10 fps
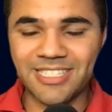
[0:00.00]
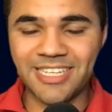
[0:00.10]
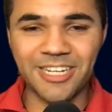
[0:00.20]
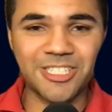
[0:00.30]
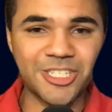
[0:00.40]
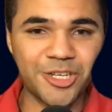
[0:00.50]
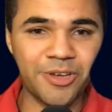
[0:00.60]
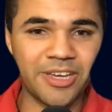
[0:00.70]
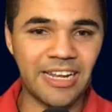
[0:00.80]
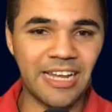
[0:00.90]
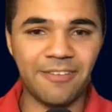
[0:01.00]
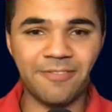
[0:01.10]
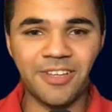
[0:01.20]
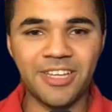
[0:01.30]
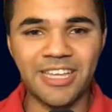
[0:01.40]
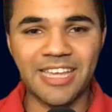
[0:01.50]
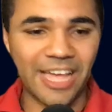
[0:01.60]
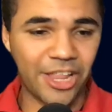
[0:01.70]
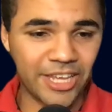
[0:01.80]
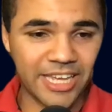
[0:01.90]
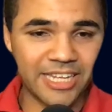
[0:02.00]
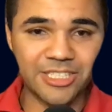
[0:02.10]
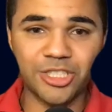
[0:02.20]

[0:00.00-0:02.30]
Tier 2, you can have Elliott,